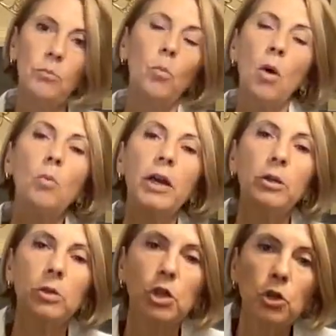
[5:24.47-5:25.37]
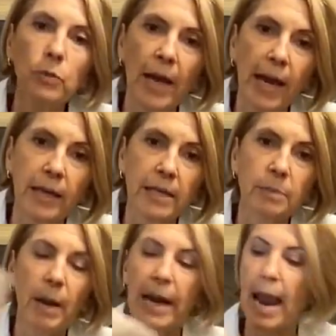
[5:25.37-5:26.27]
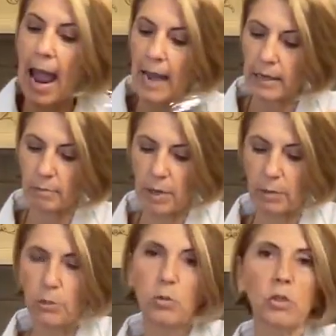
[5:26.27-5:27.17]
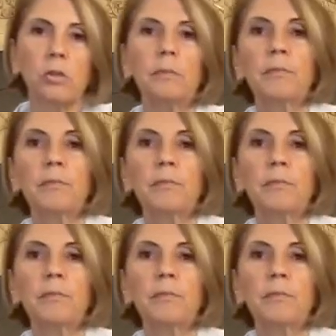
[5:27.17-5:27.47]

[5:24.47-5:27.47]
And one way you can do that is by adding Metamucil,